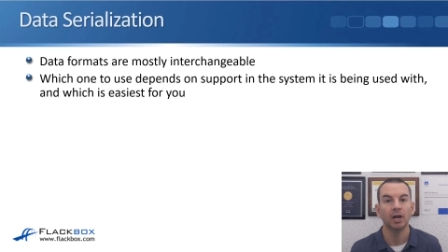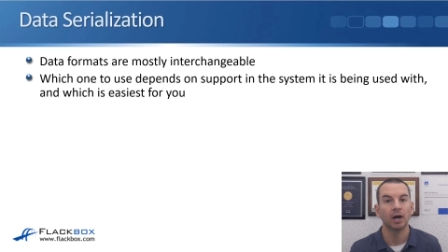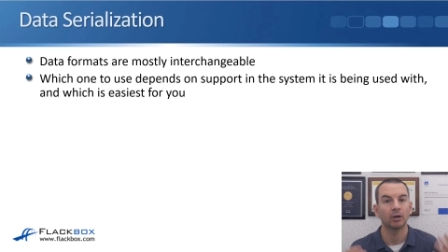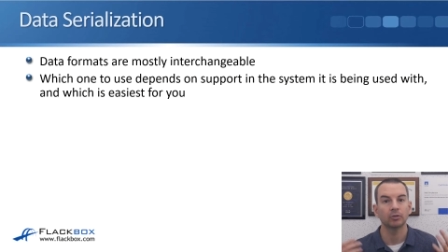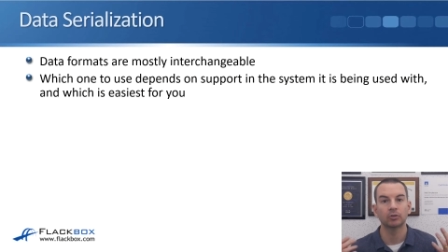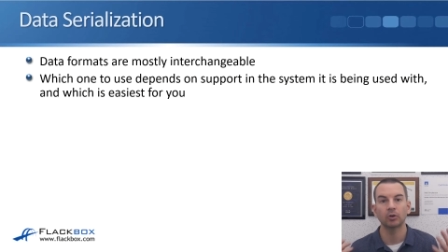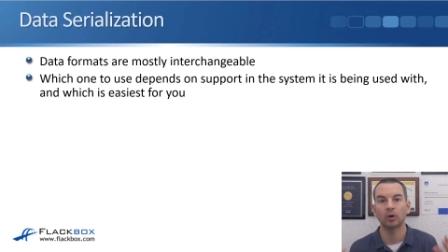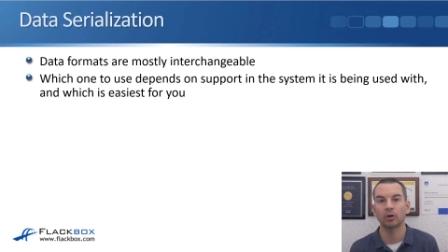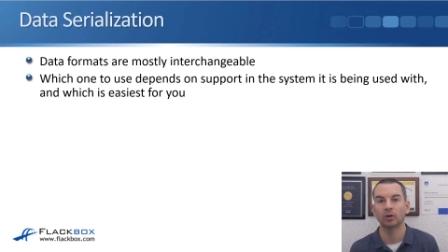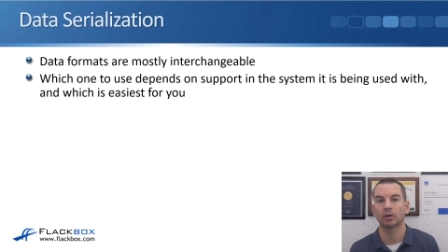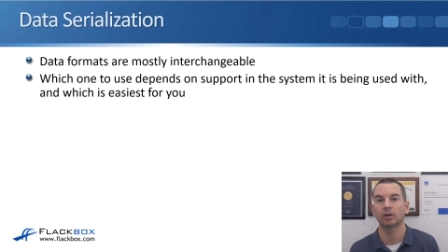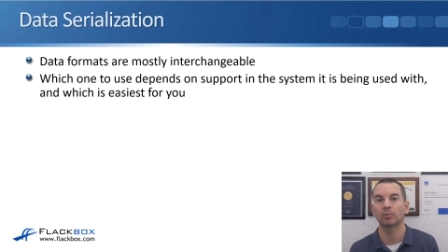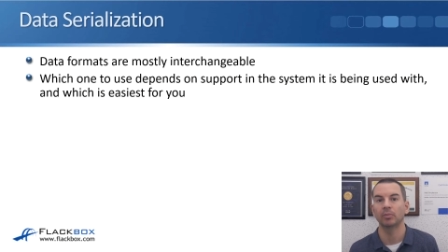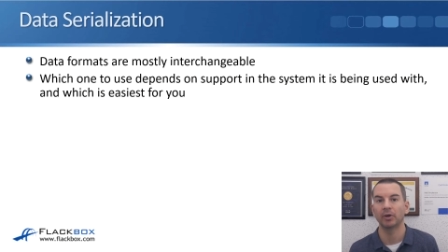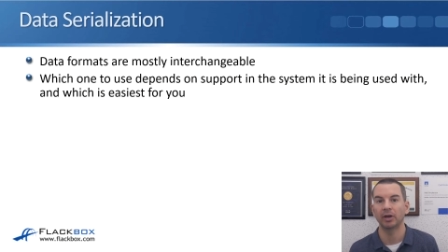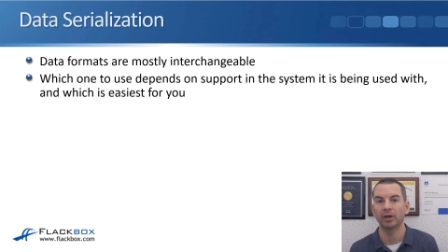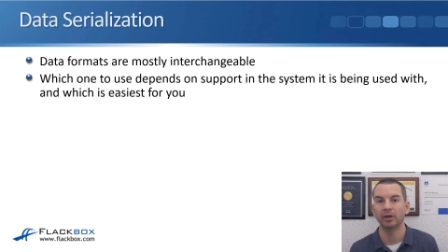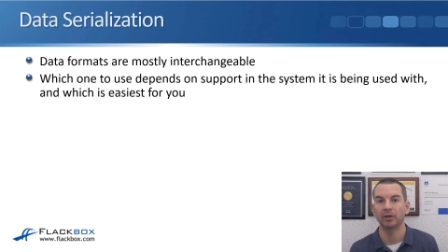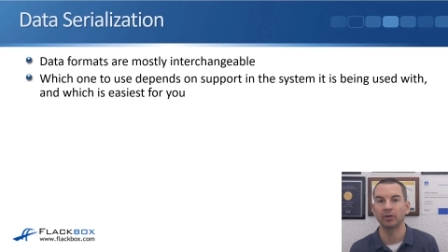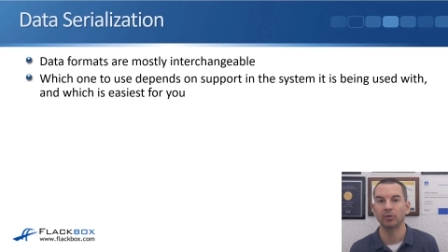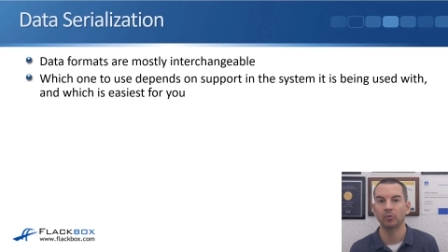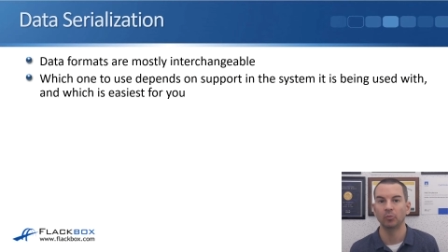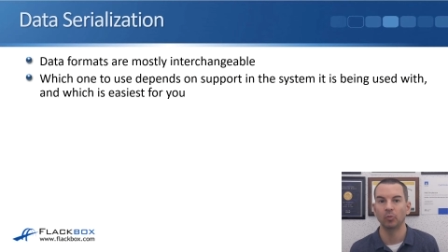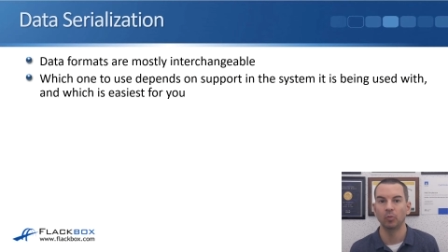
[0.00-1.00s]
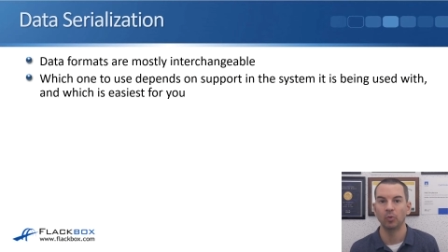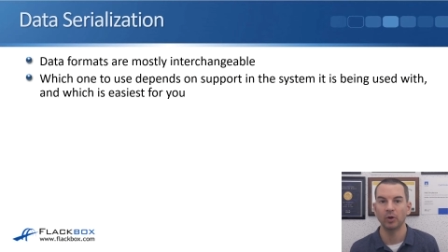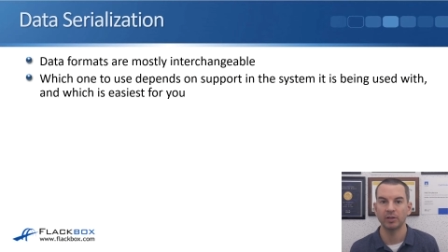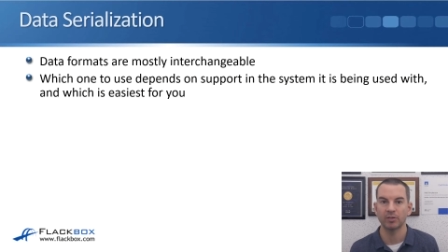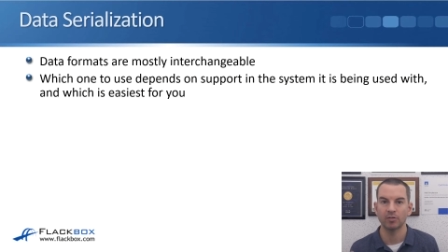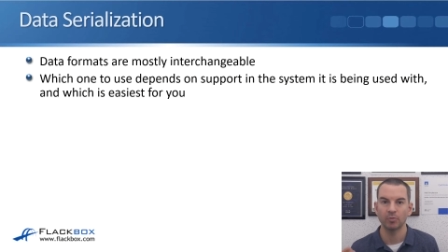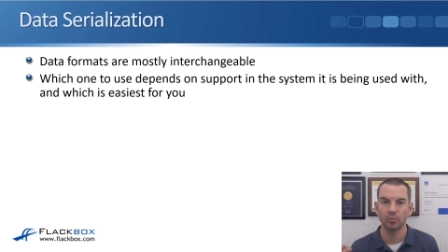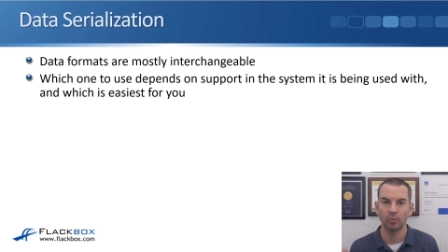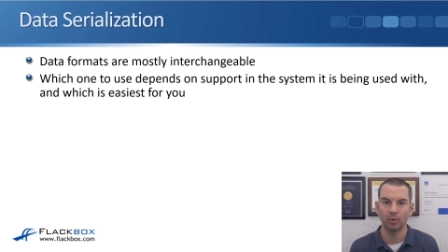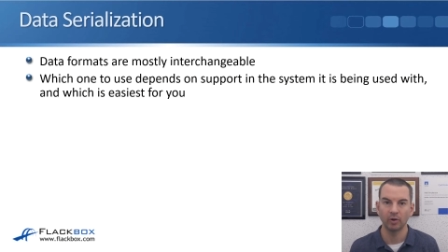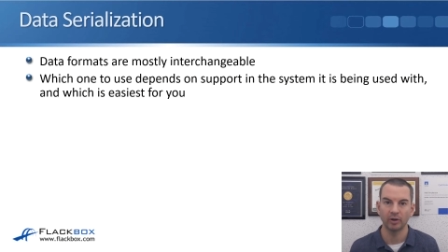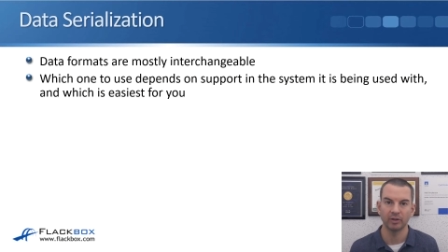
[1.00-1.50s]
I'll talk about
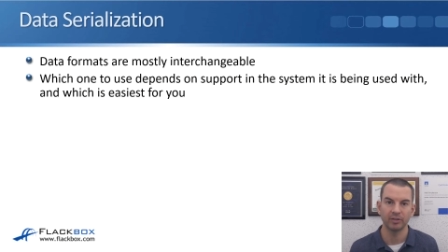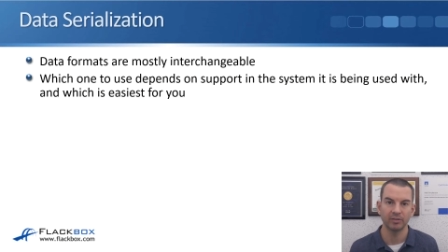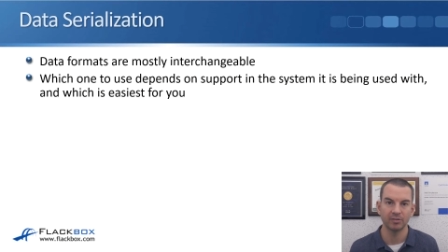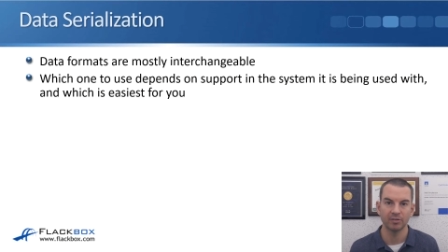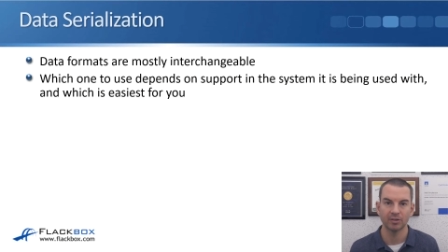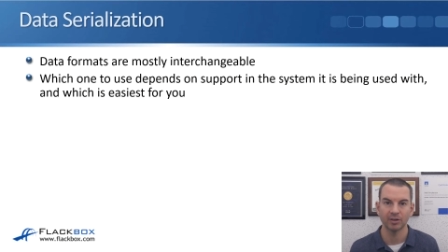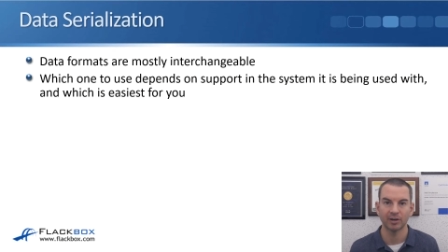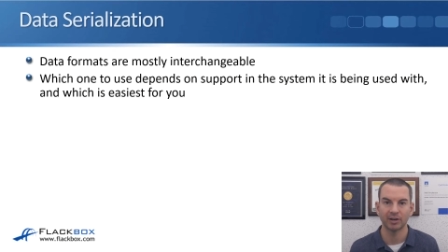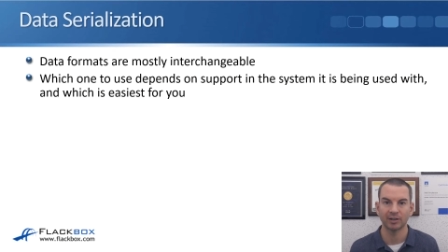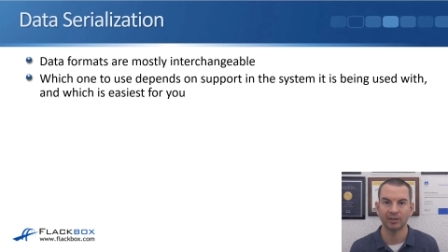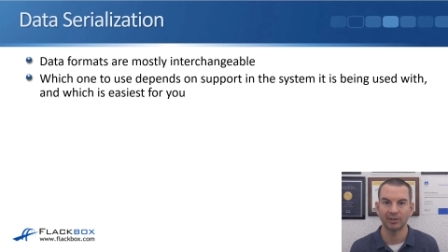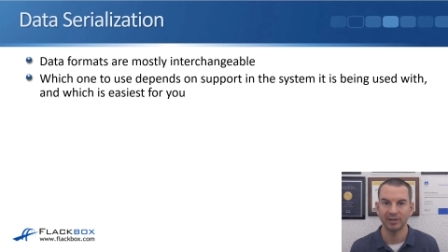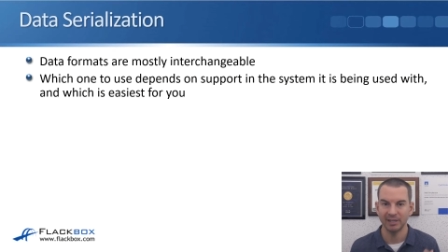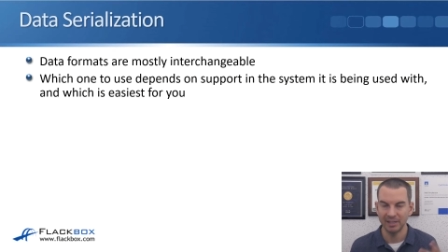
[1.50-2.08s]
which ones are